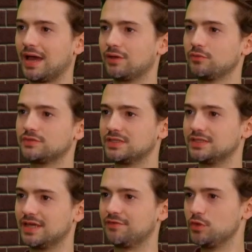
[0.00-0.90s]

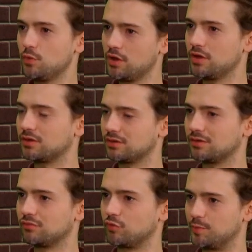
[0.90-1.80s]
obviously, if you were
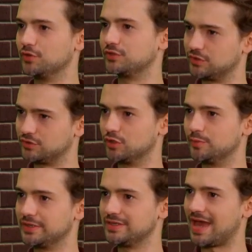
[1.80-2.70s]
Roberto De
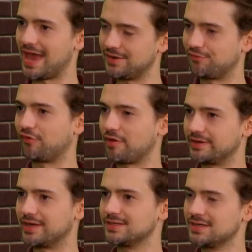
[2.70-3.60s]
Zerbi ahead of
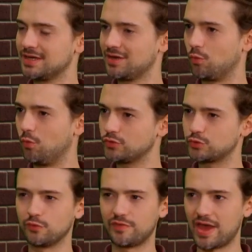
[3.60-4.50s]
Friday, what
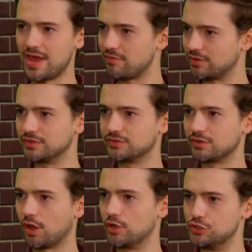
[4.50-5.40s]
sort of areas
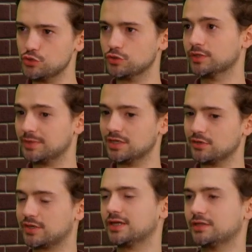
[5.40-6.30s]
are you going to be
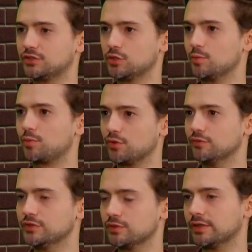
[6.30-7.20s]
looking to
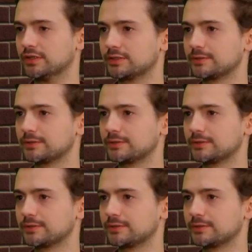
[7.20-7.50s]
improve, do you think?